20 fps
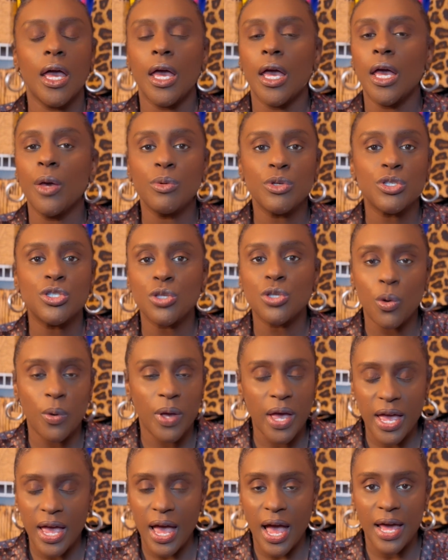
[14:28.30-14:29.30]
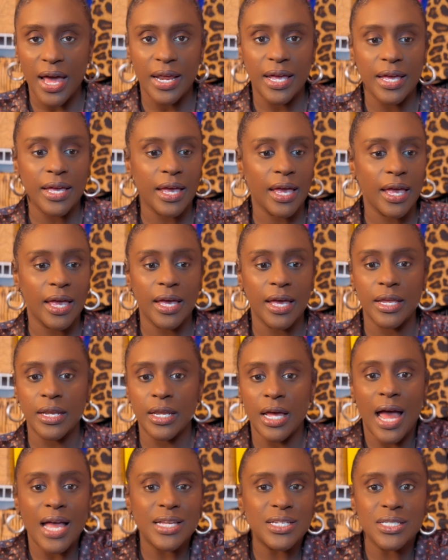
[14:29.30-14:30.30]
It was so chaotic, and
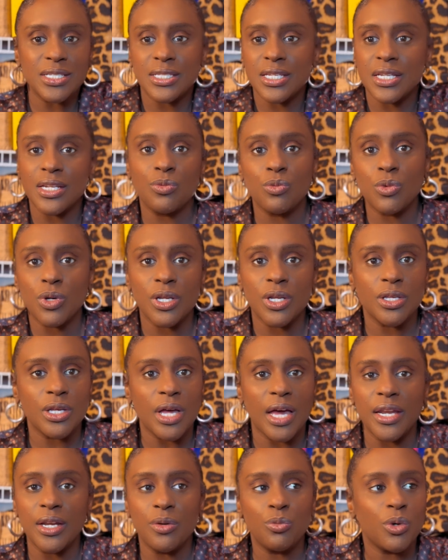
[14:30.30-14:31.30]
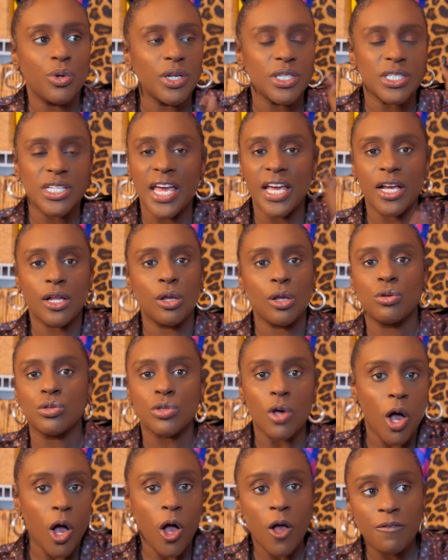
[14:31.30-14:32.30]
I just didn't want to take clothes
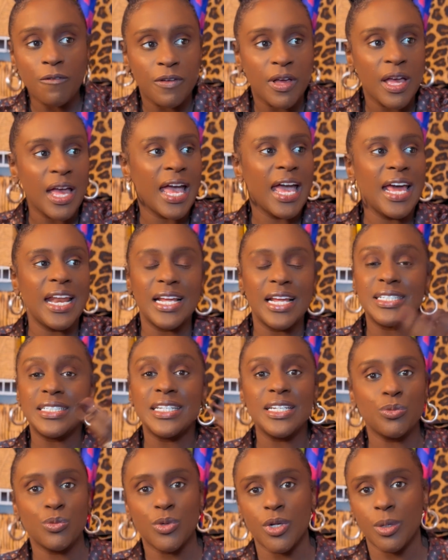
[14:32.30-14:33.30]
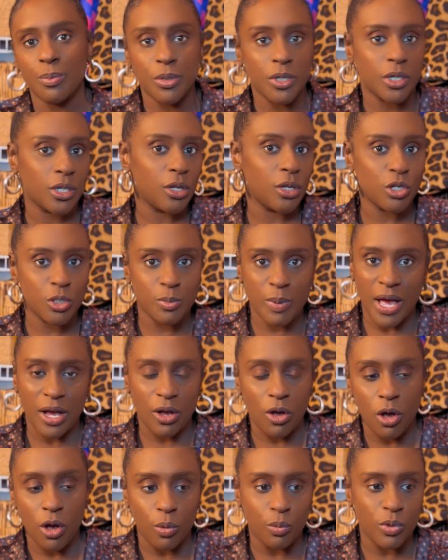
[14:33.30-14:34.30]
off, and I didn't want to put clothes back
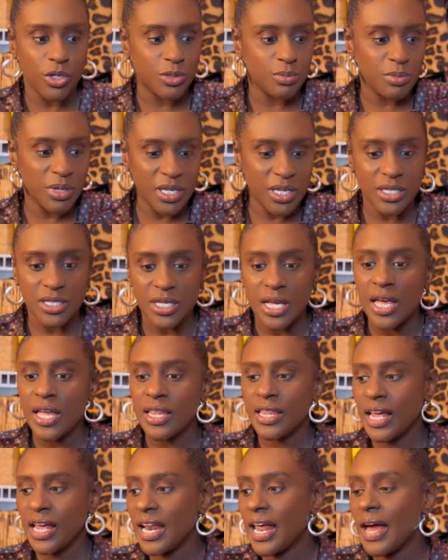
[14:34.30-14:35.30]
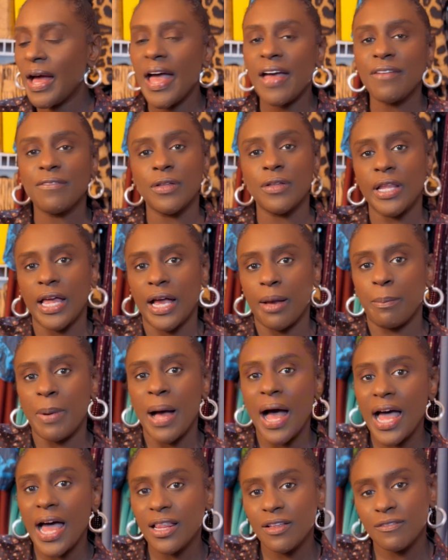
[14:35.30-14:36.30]
on, which means that now I have like a
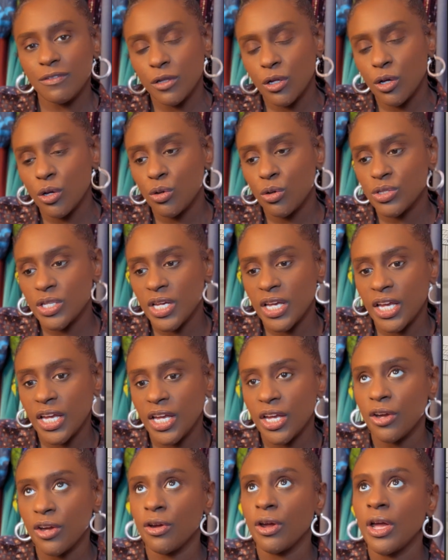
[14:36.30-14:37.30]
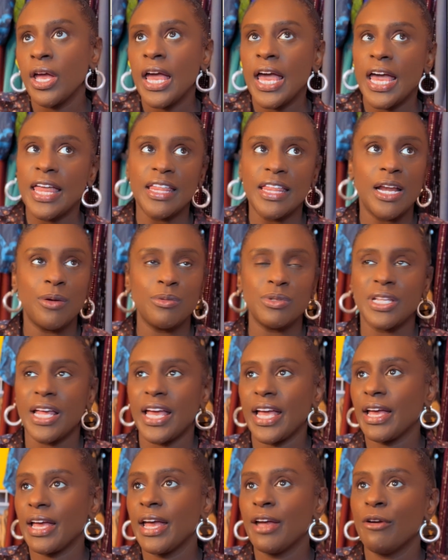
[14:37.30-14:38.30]
pile of clothes here, and then I was
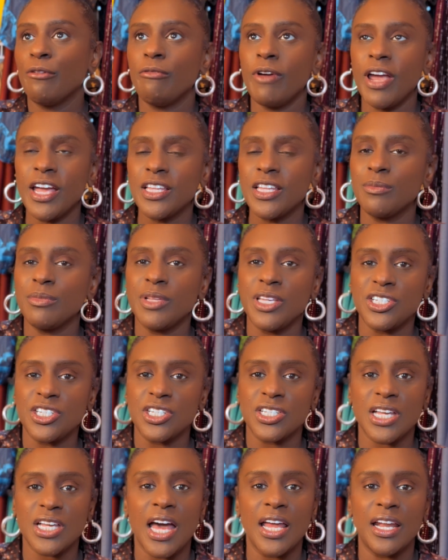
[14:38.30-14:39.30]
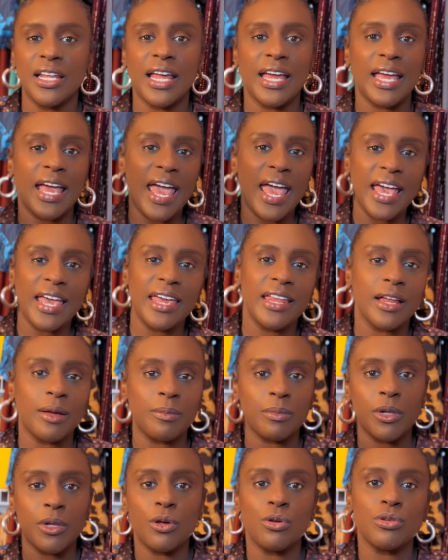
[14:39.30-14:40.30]
like randomly just kind of like hanging up
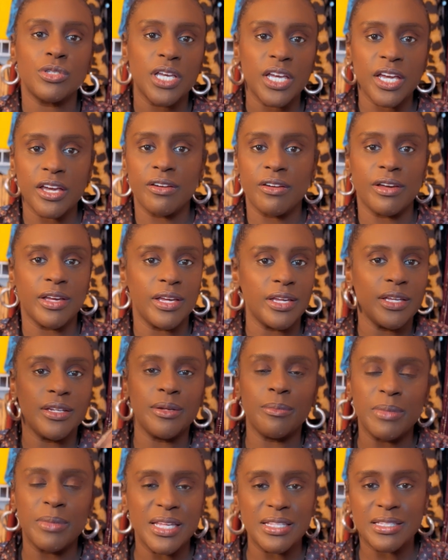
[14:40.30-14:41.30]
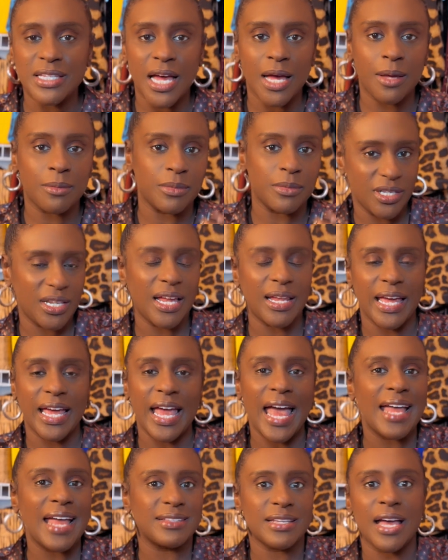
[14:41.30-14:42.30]
clothes here in the meantime until I like
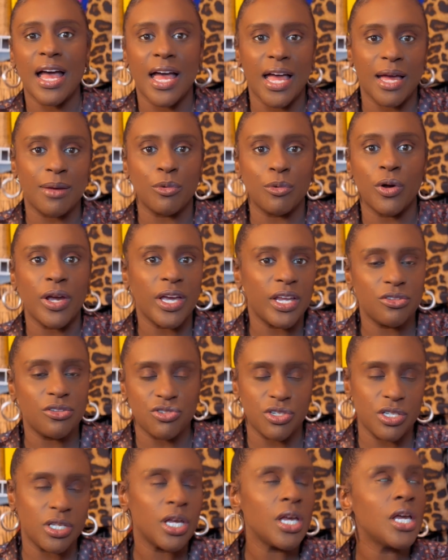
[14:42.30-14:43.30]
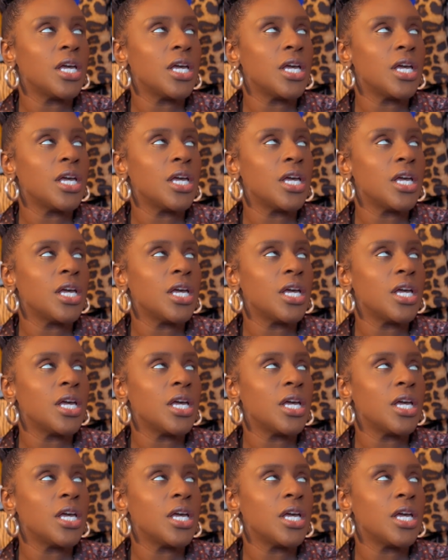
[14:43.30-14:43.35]
had time or energy